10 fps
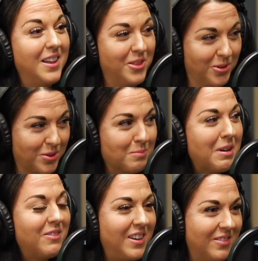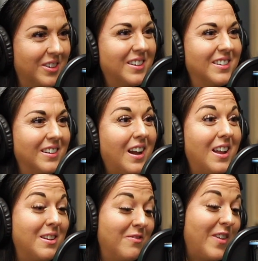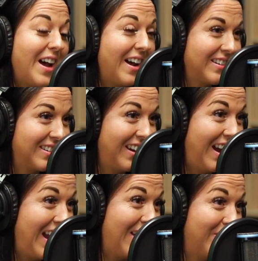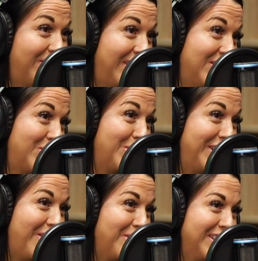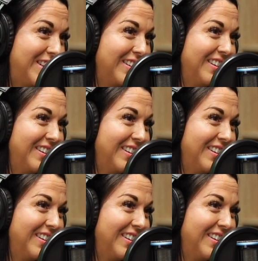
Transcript: those are my favorite. In fact, I have a story I want to tell